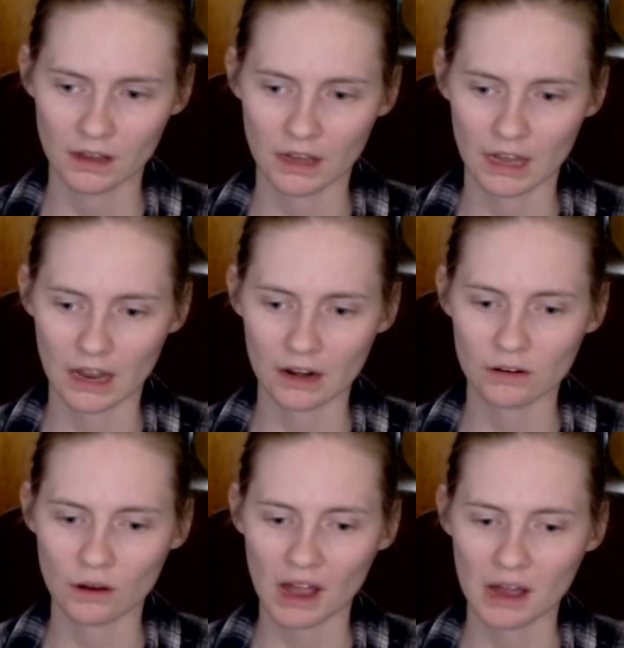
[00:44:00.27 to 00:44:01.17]
and I don't
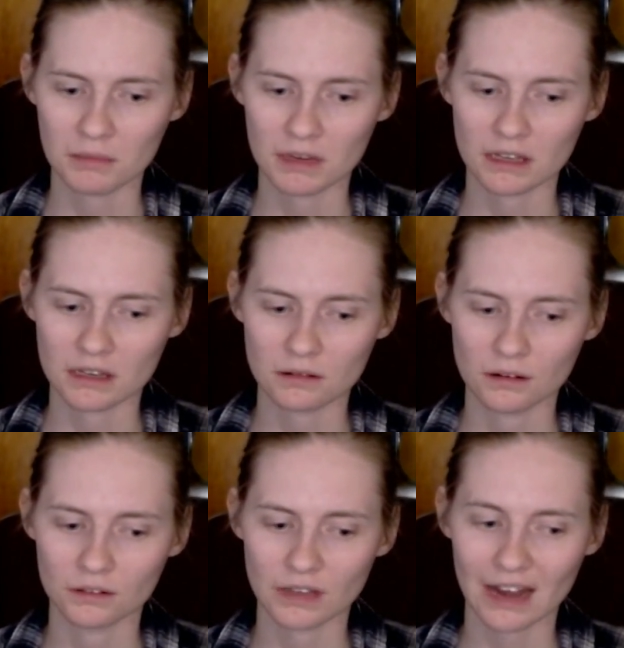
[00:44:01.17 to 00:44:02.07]
know how many
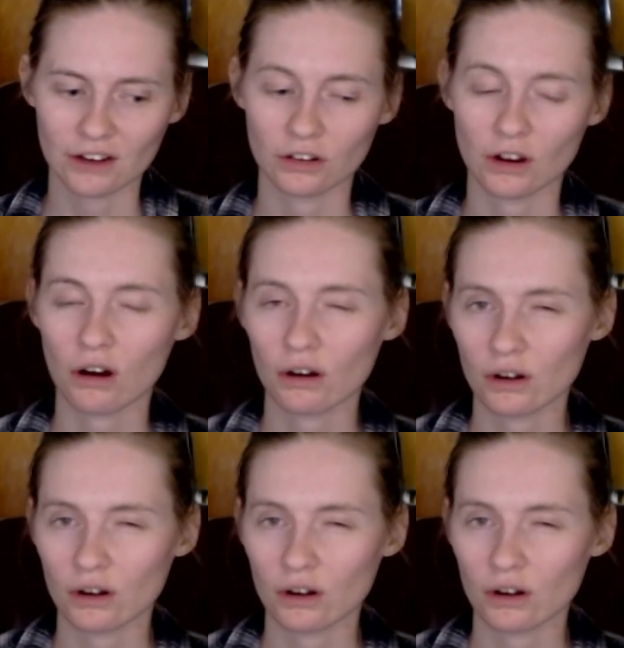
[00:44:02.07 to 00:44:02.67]
heroes actually are